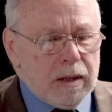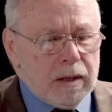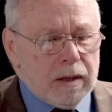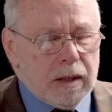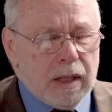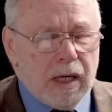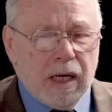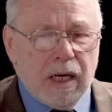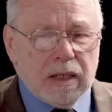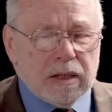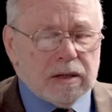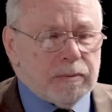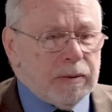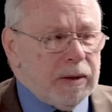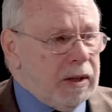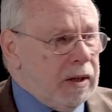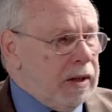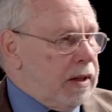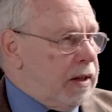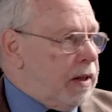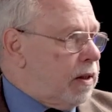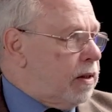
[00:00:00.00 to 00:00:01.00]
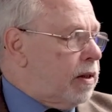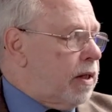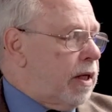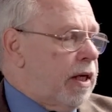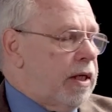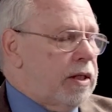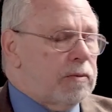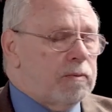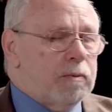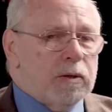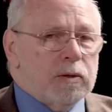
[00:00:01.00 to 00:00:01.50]
the hospital in this
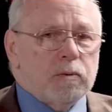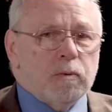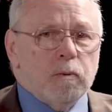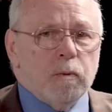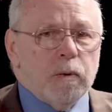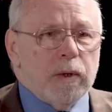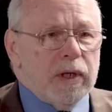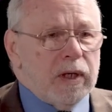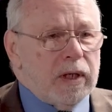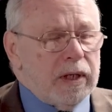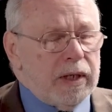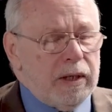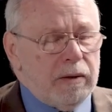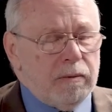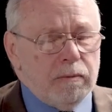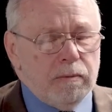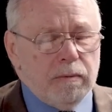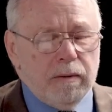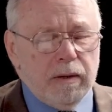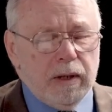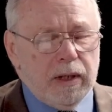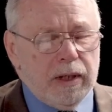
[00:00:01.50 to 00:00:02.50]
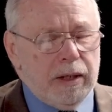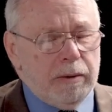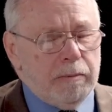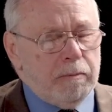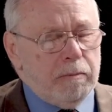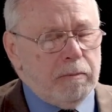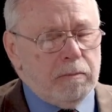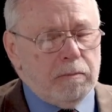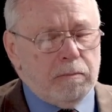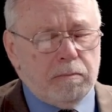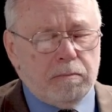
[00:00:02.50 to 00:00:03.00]
case was really, really
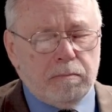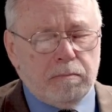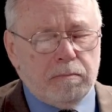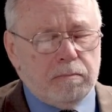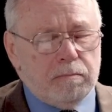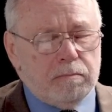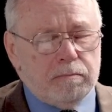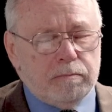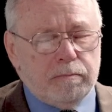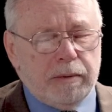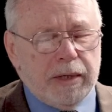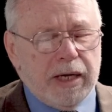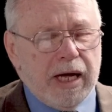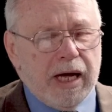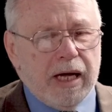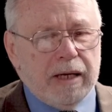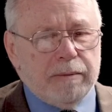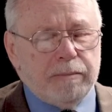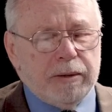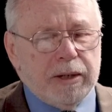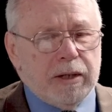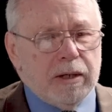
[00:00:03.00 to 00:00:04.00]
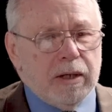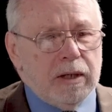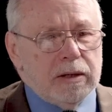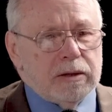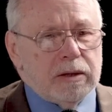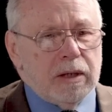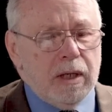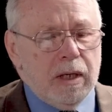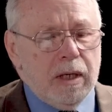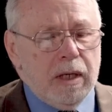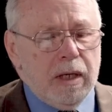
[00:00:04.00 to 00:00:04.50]
bad
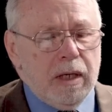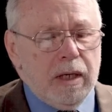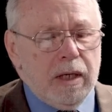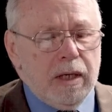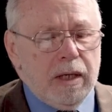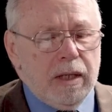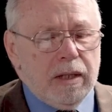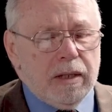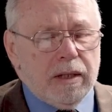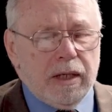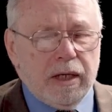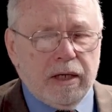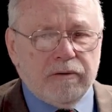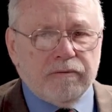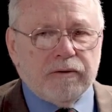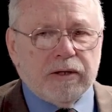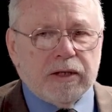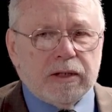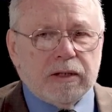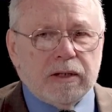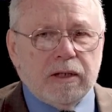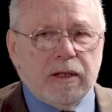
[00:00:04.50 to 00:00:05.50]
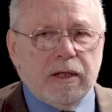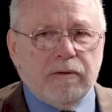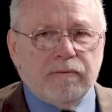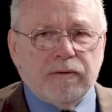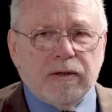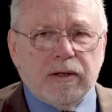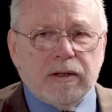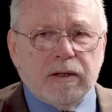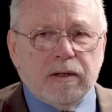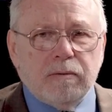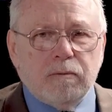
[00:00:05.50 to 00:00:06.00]
because think of it. If
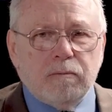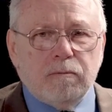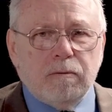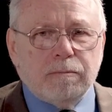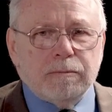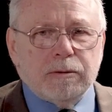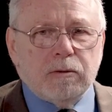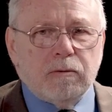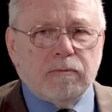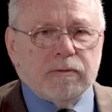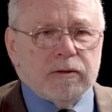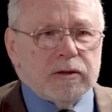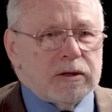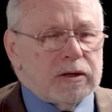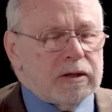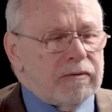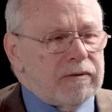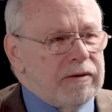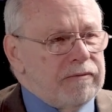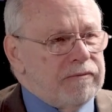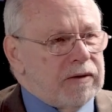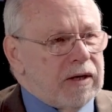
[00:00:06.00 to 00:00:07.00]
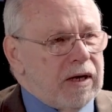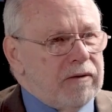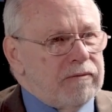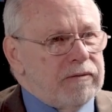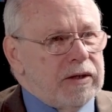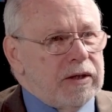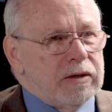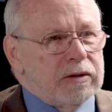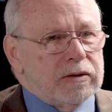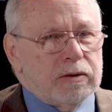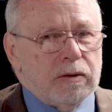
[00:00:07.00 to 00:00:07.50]
a woman over 75
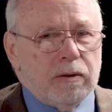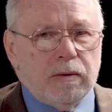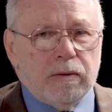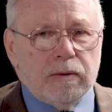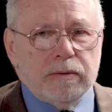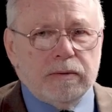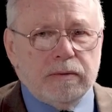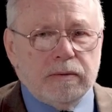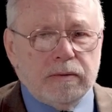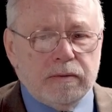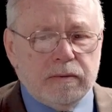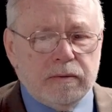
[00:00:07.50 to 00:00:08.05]
years old